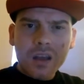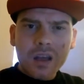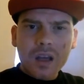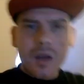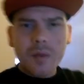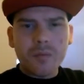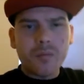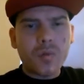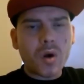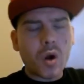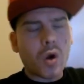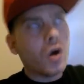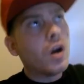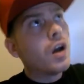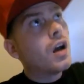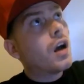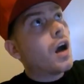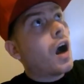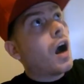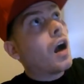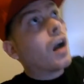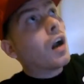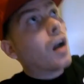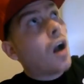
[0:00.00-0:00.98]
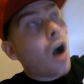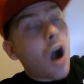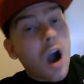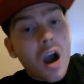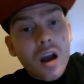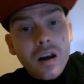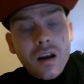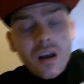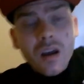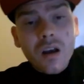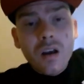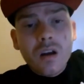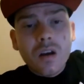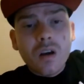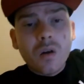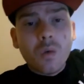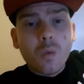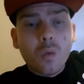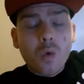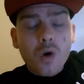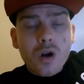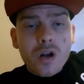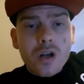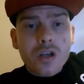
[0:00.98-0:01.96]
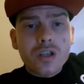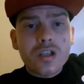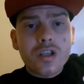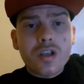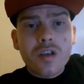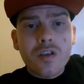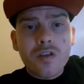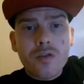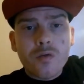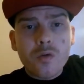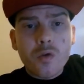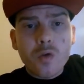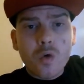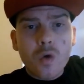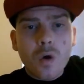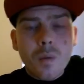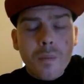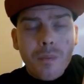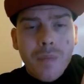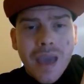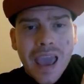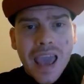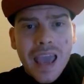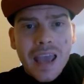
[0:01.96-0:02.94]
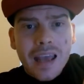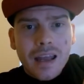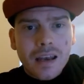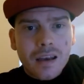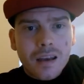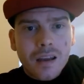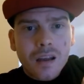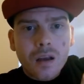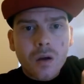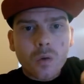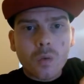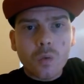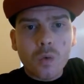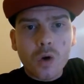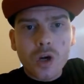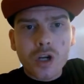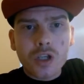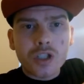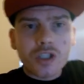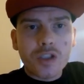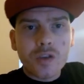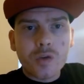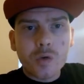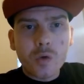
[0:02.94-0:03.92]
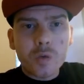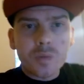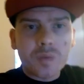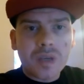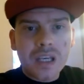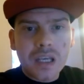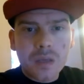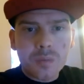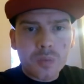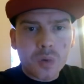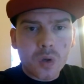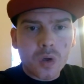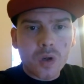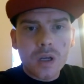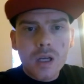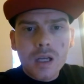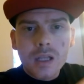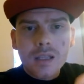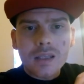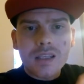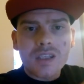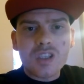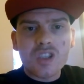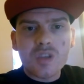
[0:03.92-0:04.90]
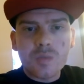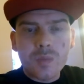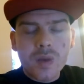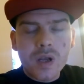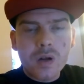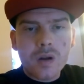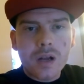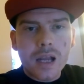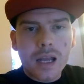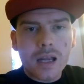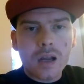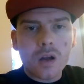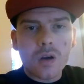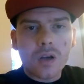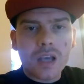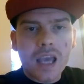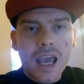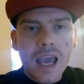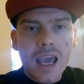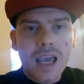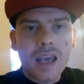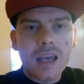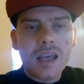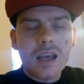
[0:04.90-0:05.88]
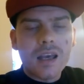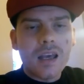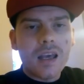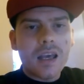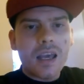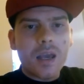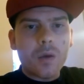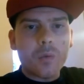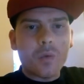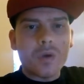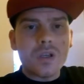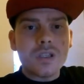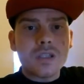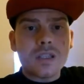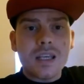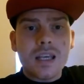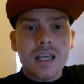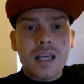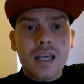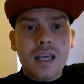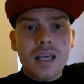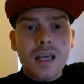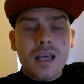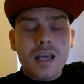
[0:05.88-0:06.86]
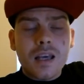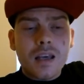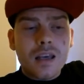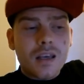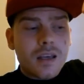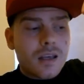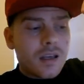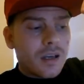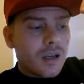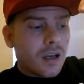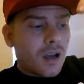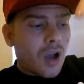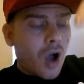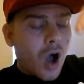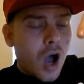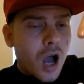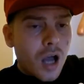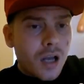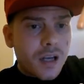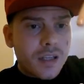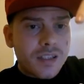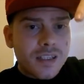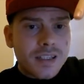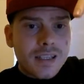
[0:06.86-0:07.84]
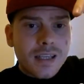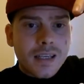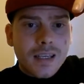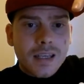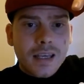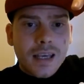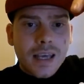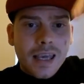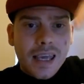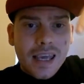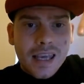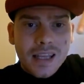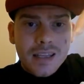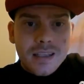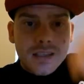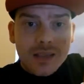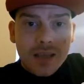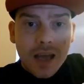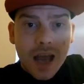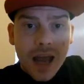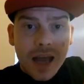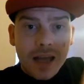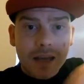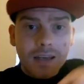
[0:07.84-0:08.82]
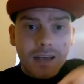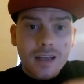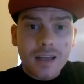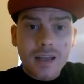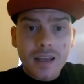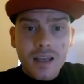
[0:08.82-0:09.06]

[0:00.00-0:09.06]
Bro, God works through man, works through people, the Spirit, okay? It was God's insight